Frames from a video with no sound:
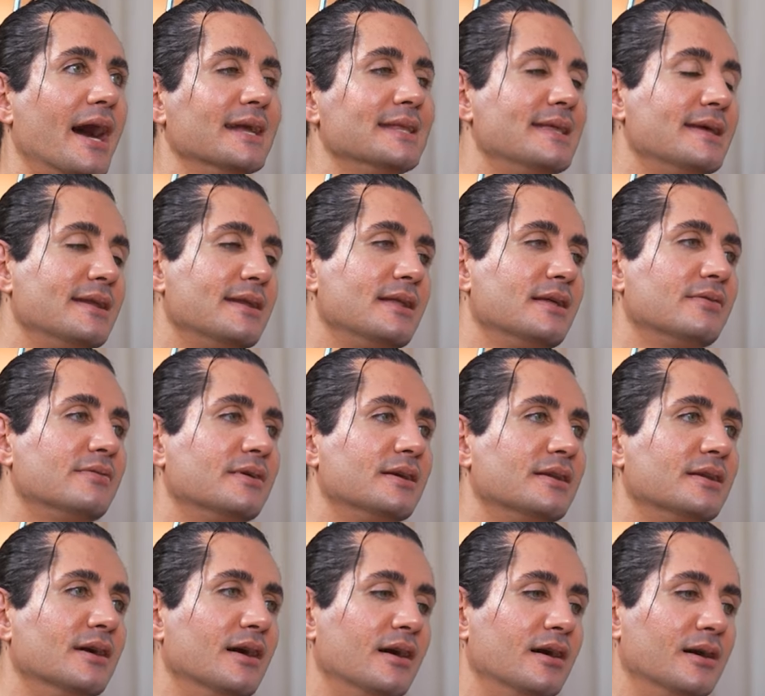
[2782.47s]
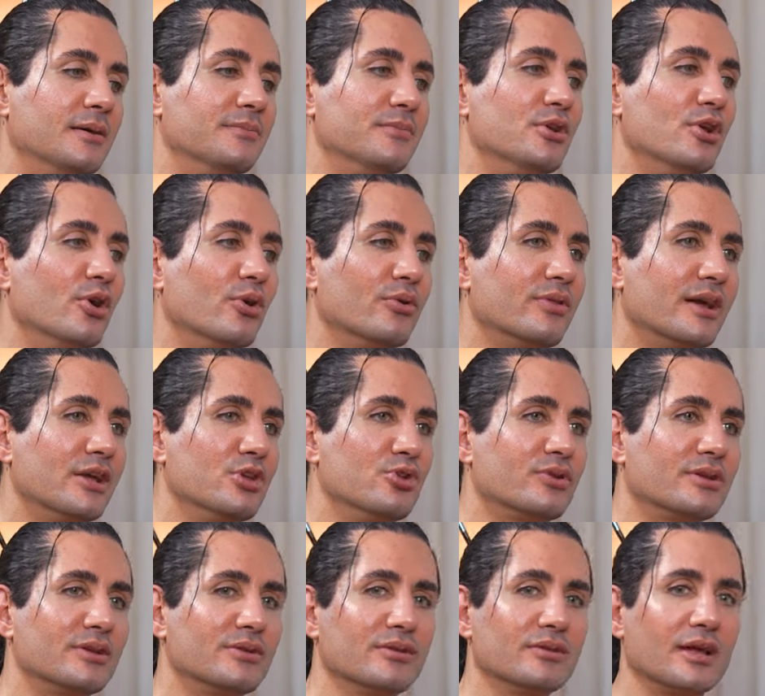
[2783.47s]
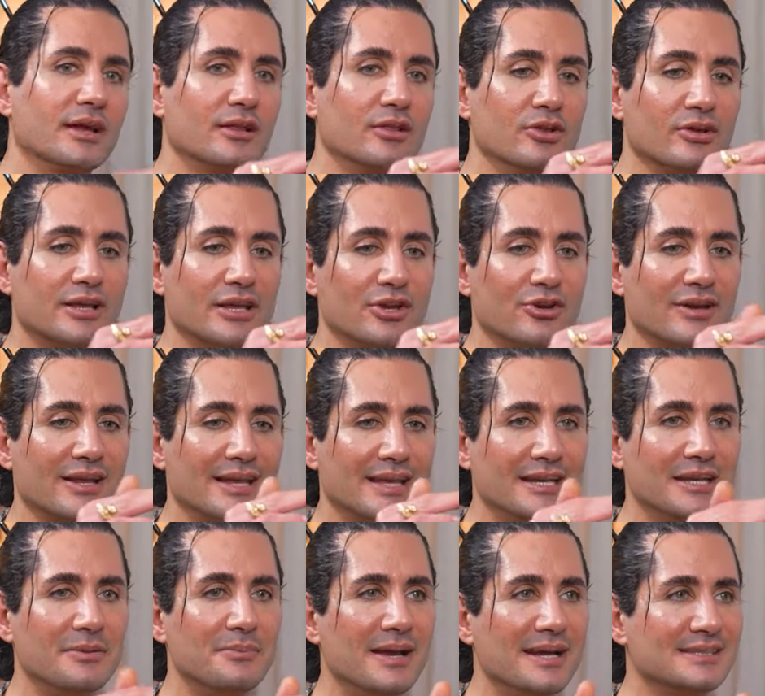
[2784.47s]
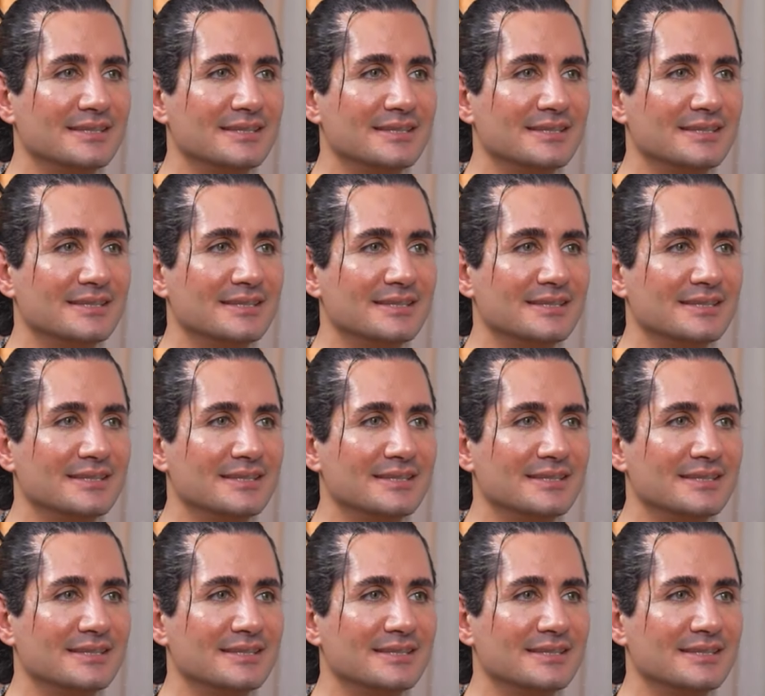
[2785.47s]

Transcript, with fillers: I didn't even um, know that you can like look at your hidden